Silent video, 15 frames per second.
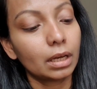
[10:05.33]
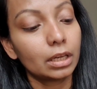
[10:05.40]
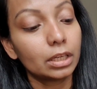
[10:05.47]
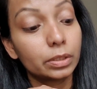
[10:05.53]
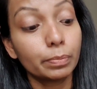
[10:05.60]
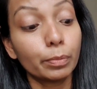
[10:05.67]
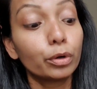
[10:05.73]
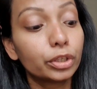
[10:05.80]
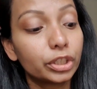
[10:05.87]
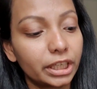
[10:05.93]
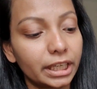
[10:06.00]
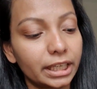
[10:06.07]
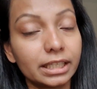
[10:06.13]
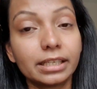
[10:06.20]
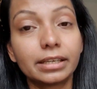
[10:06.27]
smoke
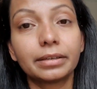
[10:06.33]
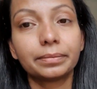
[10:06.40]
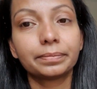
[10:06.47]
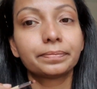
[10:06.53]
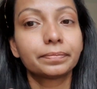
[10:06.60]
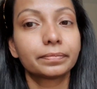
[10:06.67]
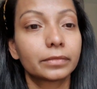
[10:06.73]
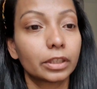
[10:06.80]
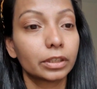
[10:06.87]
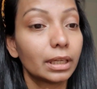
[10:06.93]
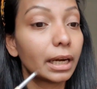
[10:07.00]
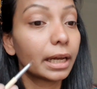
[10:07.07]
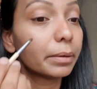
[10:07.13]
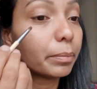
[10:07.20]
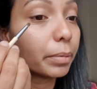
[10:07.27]
shade or the
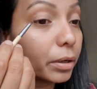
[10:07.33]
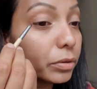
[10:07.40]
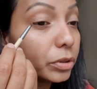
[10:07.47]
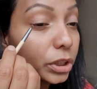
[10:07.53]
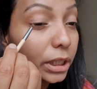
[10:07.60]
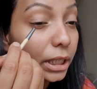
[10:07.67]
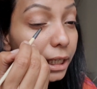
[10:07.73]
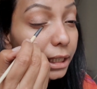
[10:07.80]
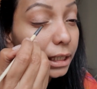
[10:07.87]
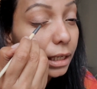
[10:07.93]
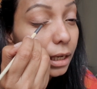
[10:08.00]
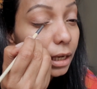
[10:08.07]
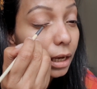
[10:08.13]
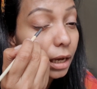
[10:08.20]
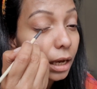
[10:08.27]
light brown shade
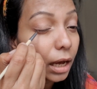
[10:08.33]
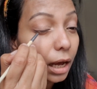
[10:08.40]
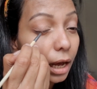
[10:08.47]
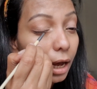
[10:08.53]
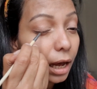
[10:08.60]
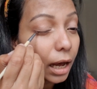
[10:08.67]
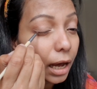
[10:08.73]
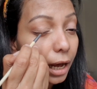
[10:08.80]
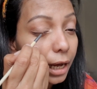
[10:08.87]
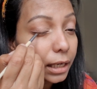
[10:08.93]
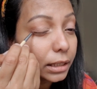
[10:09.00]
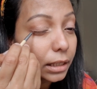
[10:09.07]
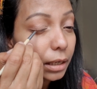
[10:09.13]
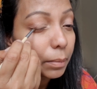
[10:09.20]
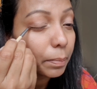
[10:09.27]

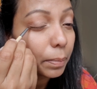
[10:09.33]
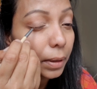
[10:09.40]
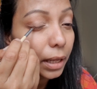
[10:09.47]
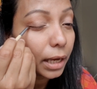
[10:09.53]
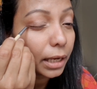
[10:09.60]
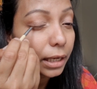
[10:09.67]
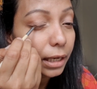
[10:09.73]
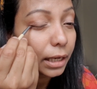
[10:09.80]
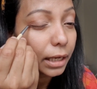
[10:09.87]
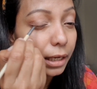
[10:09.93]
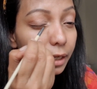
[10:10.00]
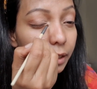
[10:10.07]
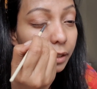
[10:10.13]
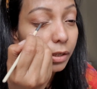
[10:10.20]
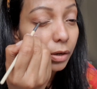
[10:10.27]
and apply
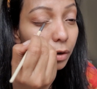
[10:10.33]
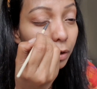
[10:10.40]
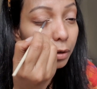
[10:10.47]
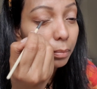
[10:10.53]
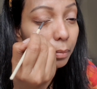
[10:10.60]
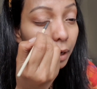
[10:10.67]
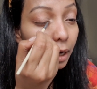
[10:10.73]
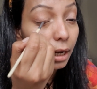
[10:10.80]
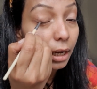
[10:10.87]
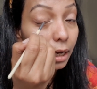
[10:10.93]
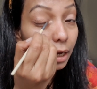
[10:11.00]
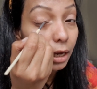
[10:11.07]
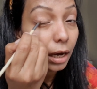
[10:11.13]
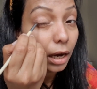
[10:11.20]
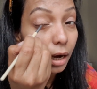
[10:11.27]
it on
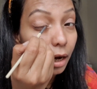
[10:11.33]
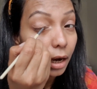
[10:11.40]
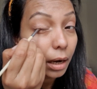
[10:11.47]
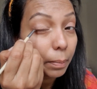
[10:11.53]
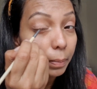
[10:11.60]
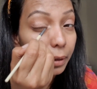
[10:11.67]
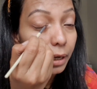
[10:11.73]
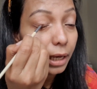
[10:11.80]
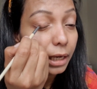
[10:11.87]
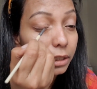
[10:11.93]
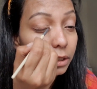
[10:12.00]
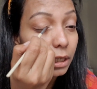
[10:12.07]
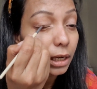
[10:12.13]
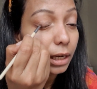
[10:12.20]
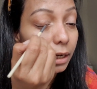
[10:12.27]
my upper
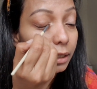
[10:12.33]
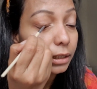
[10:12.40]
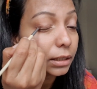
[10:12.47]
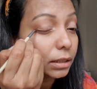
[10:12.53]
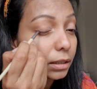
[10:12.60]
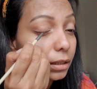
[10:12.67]
lash line,